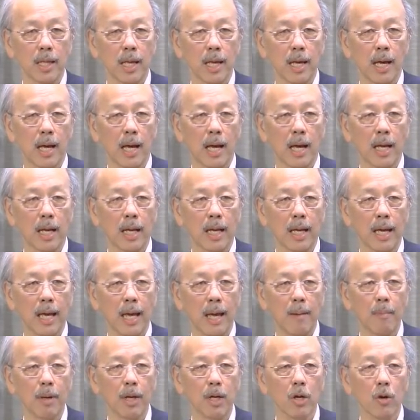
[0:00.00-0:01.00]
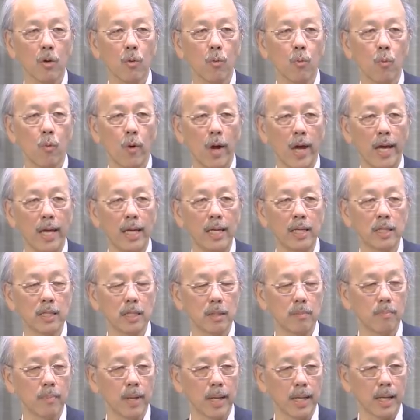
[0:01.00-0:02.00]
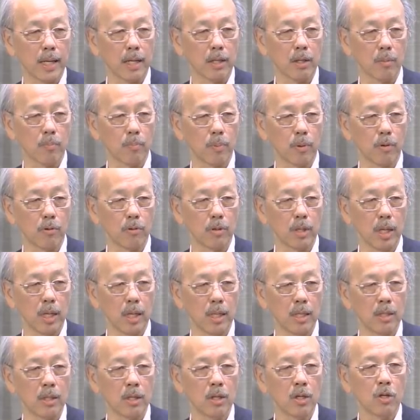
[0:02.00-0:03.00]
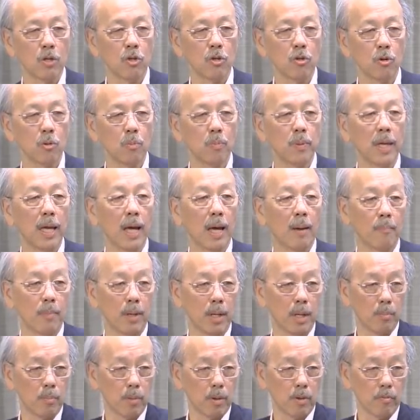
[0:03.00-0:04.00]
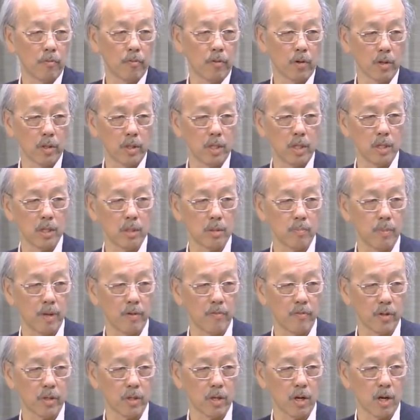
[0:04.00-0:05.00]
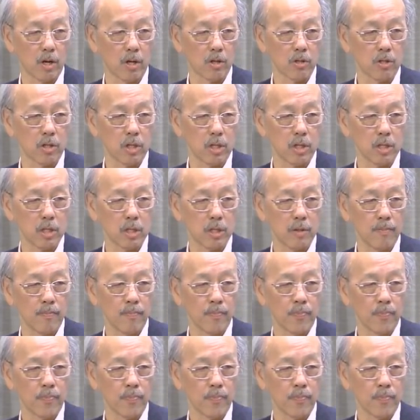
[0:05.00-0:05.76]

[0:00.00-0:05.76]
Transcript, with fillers: There are chemical ways in making the protein to be amenable for these methodologies.